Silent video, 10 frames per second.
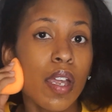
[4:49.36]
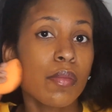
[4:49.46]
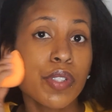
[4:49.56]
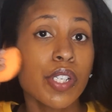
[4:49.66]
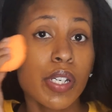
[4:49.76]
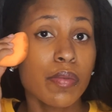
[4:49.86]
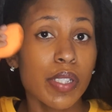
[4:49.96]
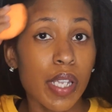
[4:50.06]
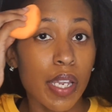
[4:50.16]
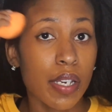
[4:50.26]
I'm sure it
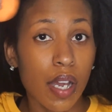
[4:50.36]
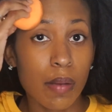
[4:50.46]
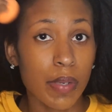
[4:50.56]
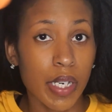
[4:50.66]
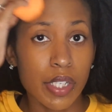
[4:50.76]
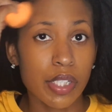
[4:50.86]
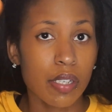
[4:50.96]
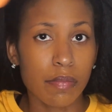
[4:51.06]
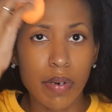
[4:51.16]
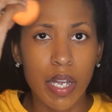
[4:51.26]
was a combination
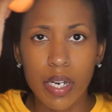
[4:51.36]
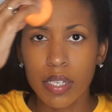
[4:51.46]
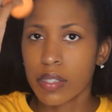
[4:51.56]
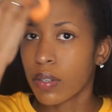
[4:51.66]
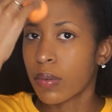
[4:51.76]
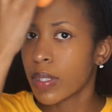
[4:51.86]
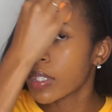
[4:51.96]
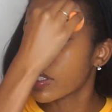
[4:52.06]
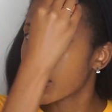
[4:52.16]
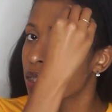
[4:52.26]
of products, so it
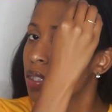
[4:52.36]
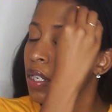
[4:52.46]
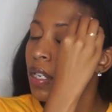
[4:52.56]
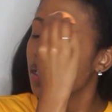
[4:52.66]
wasn't just,